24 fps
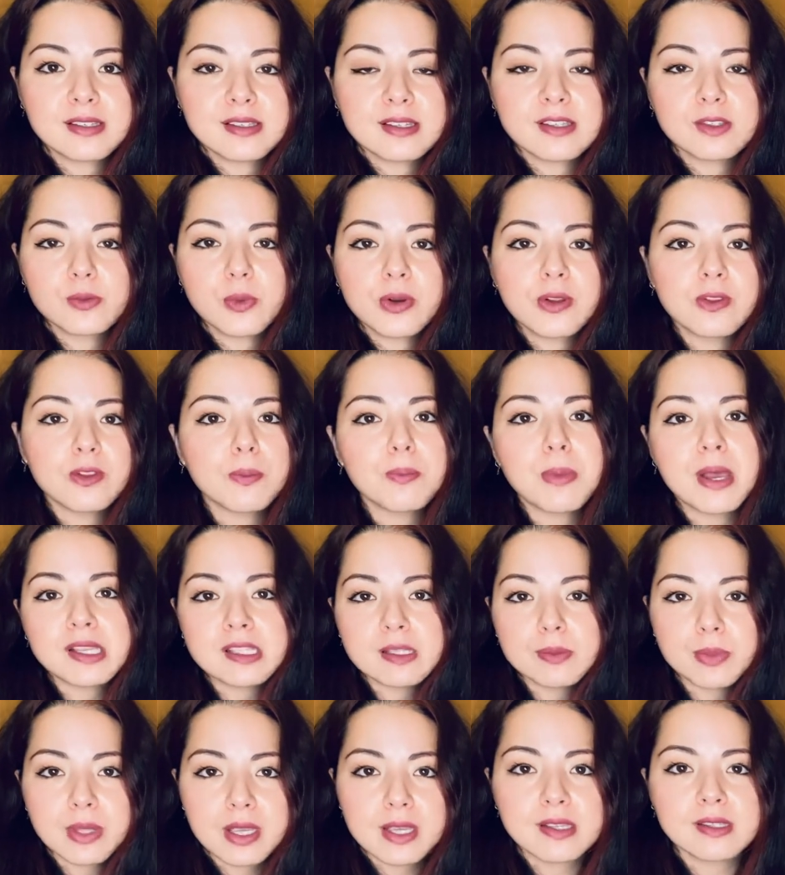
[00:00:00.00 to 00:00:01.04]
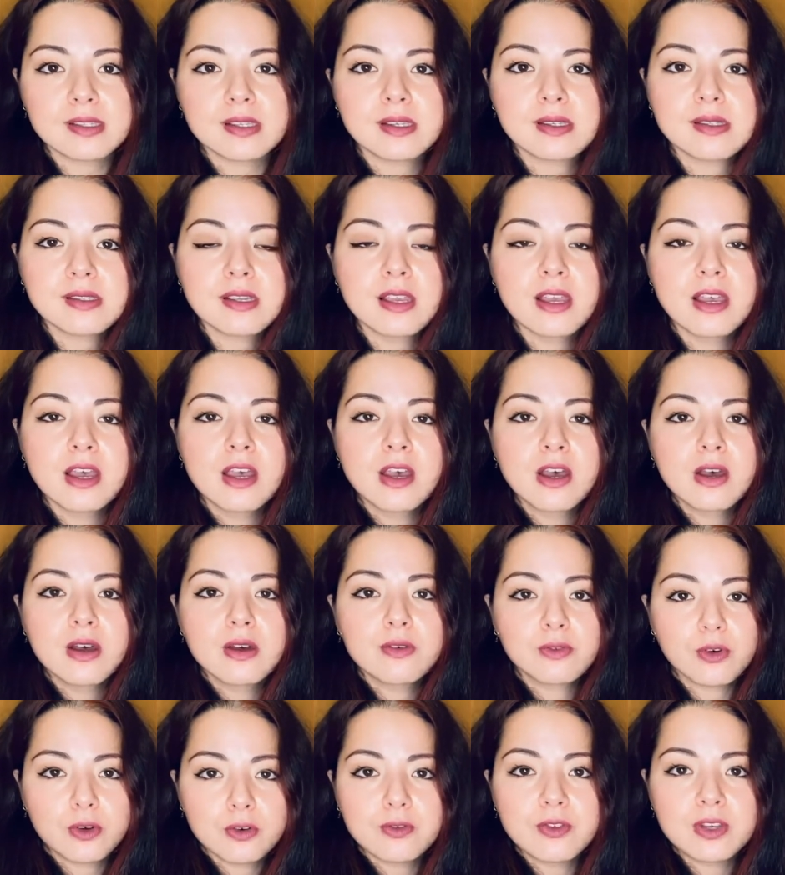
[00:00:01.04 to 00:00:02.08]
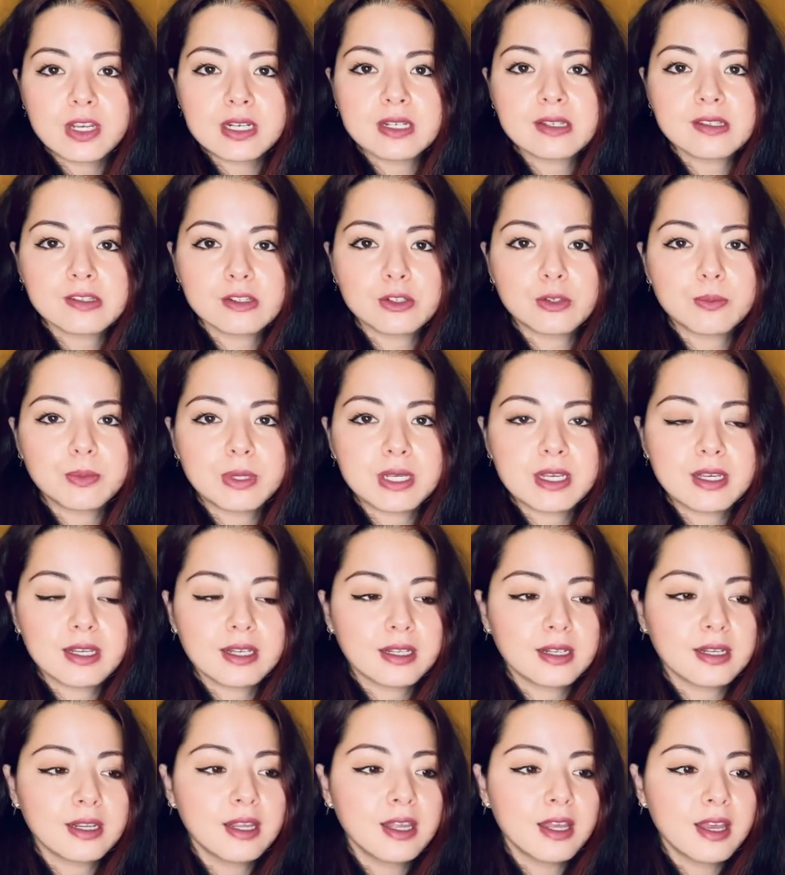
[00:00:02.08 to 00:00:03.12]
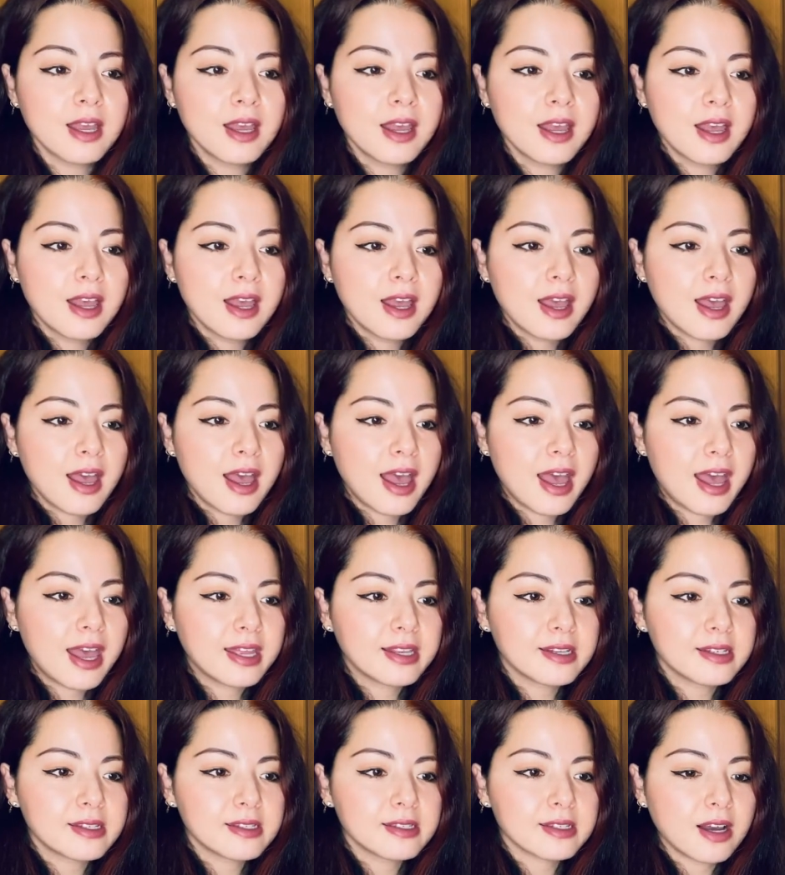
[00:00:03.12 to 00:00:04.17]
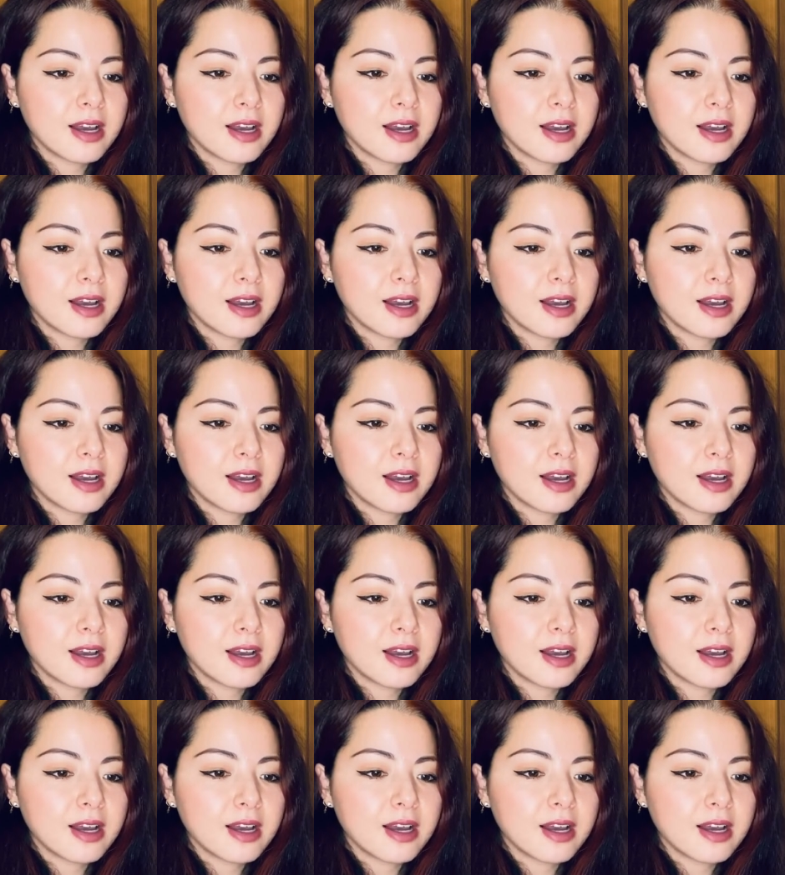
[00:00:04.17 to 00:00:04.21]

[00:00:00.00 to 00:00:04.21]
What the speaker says: It's one of the best places for Venus to be in. And